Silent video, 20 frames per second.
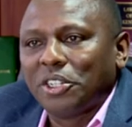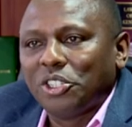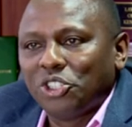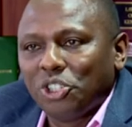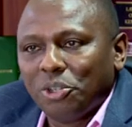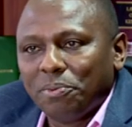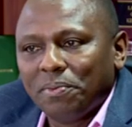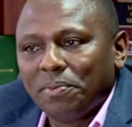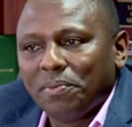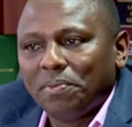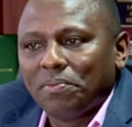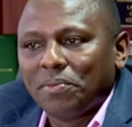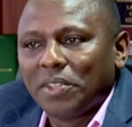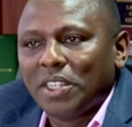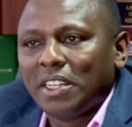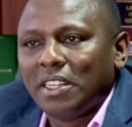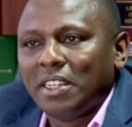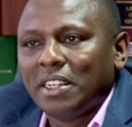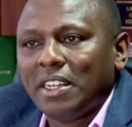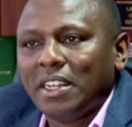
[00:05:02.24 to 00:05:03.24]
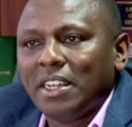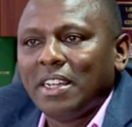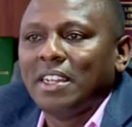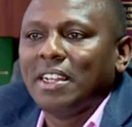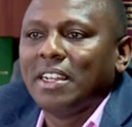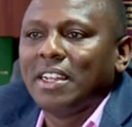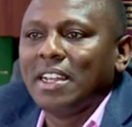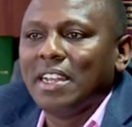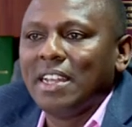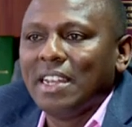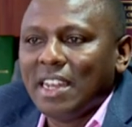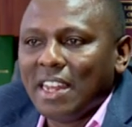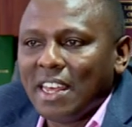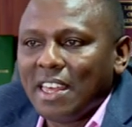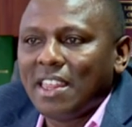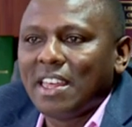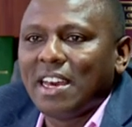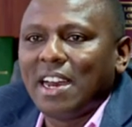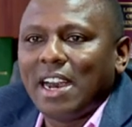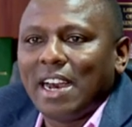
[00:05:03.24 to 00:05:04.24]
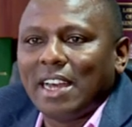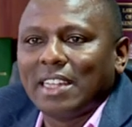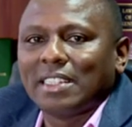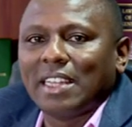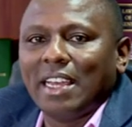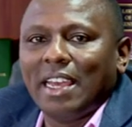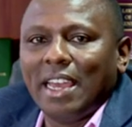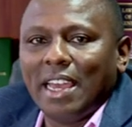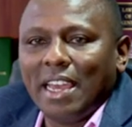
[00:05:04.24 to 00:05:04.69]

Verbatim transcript: regime. Neither has